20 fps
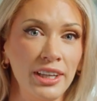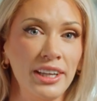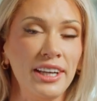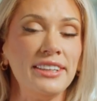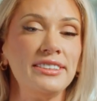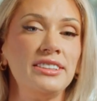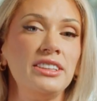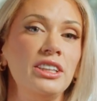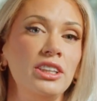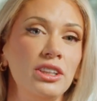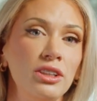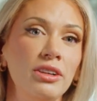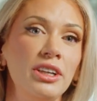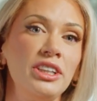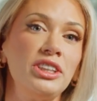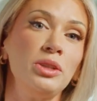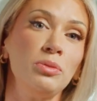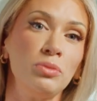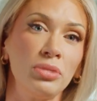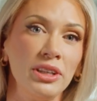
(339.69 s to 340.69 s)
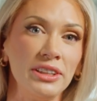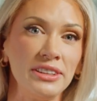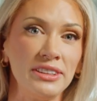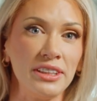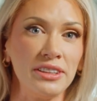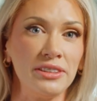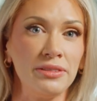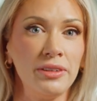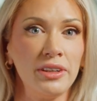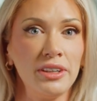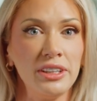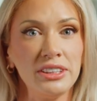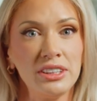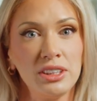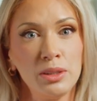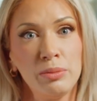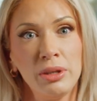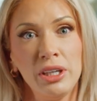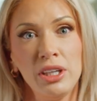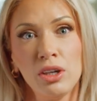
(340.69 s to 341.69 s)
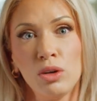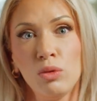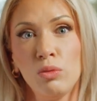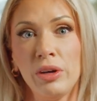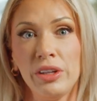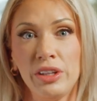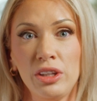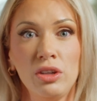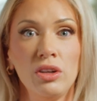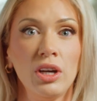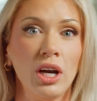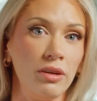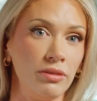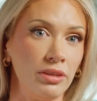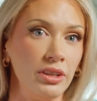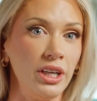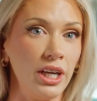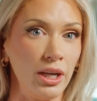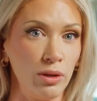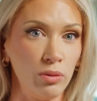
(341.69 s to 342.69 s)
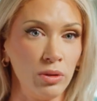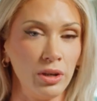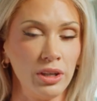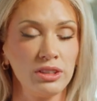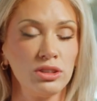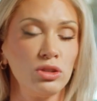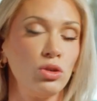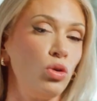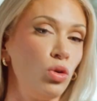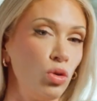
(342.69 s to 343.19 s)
as the integration process varies depending on whether you have a networked